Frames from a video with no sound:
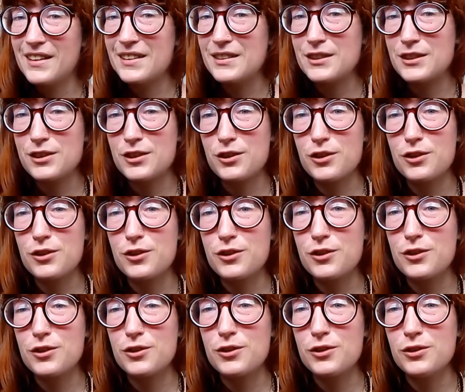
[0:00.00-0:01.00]

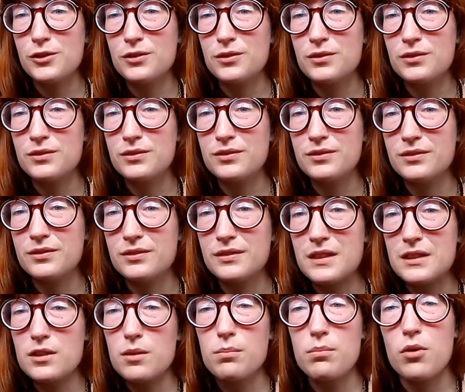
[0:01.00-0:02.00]
So
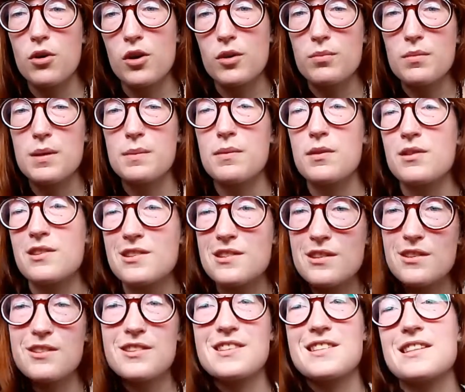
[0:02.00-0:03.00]
at some point my body
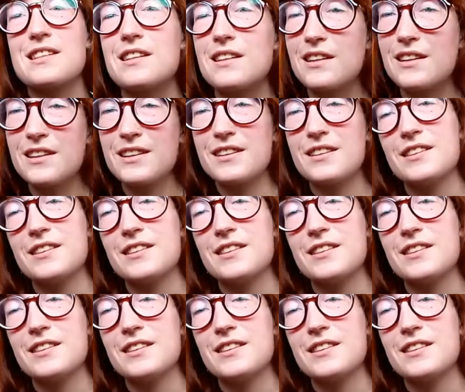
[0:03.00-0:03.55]
starts like,